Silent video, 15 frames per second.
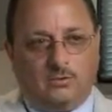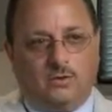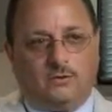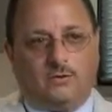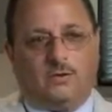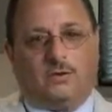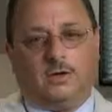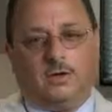We
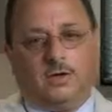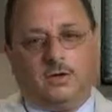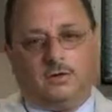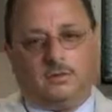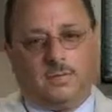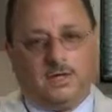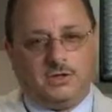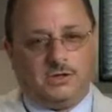certainly,
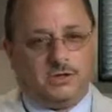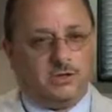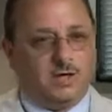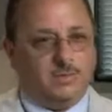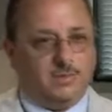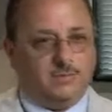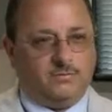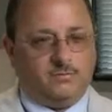as patients
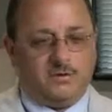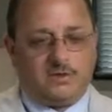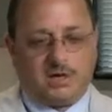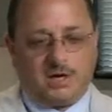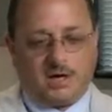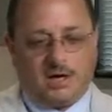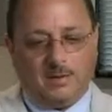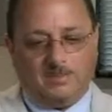come in for
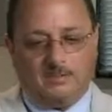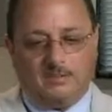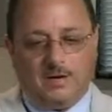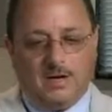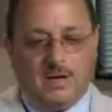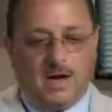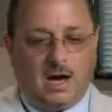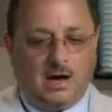checkups,
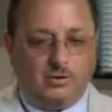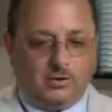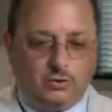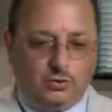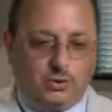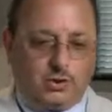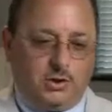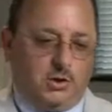I'll
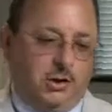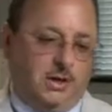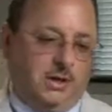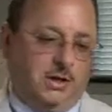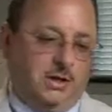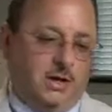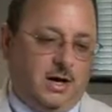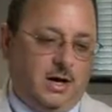
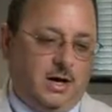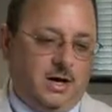usually